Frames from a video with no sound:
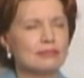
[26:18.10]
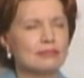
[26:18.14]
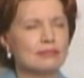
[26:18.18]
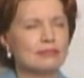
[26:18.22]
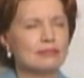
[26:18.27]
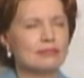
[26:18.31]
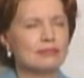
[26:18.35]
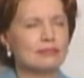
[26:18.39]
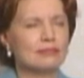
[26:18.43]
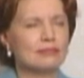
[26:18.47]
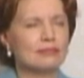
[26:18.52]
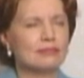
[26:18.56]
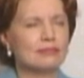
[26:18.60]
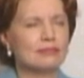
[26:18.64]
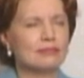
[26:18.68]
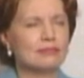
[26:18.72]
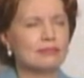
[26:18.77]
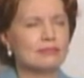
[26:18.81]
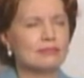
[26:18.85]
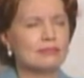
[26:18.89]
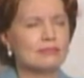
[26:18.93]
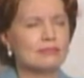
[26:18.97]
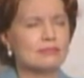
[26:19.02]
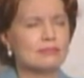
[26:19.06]

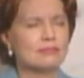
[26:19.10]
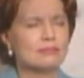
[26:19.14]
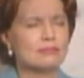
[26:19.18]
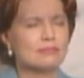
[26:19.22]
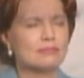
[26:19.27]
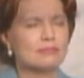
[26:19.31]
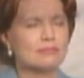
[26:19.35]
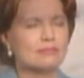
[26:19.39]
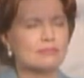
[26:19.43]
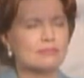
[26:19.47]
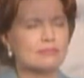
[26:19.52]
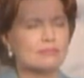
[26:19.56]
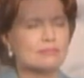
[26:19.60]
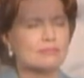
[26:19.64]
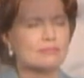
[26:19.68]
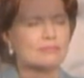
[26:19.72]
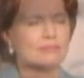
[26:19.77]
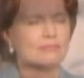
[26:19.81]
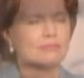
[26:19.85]
Nobody speaks.